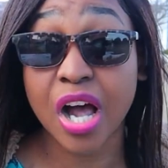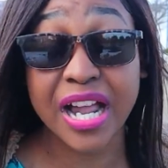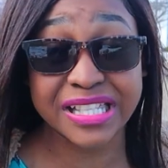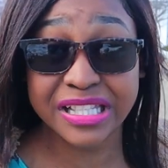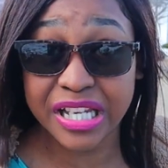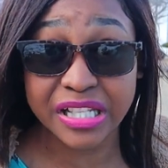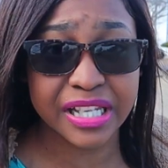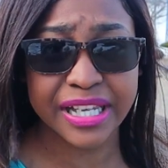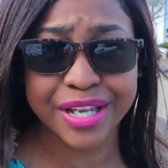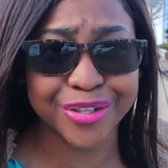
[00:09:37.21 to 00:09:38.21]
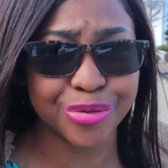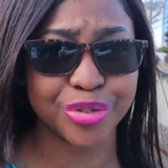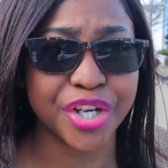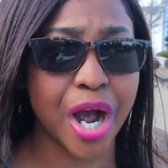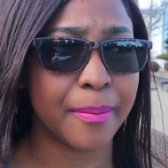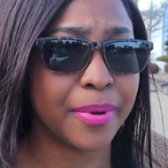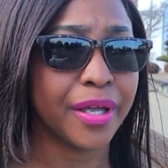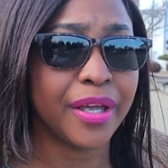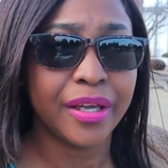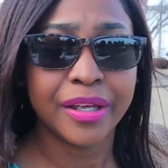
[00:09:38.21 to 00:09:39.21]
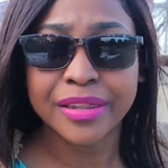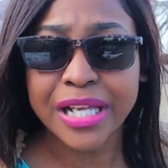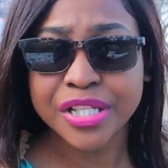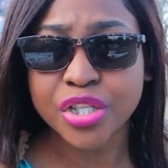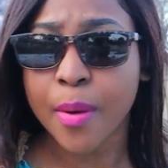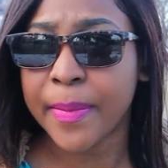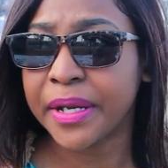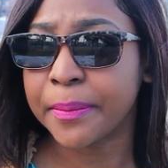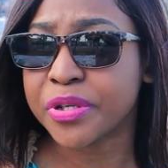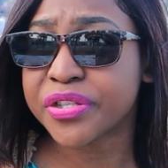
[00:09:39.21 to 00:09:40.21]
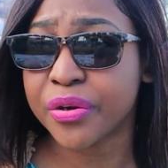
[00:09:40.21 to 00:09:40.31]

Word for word: long as it takes to get a new job, that is commendable.